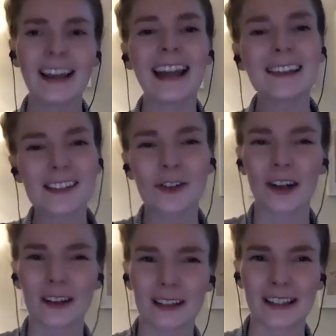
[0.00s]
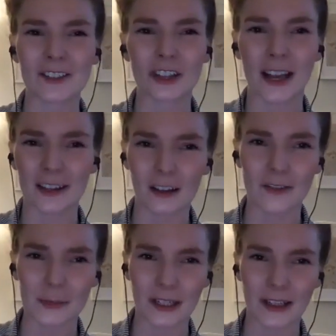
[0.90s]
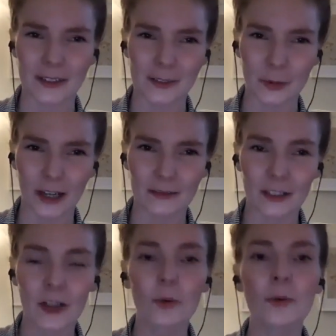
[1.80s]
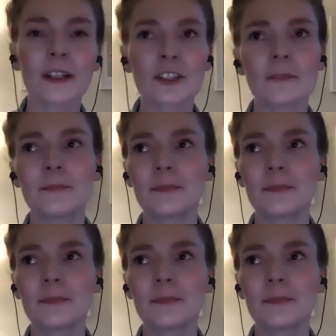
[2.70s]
And so you're not like jacking off somebody else's brand, which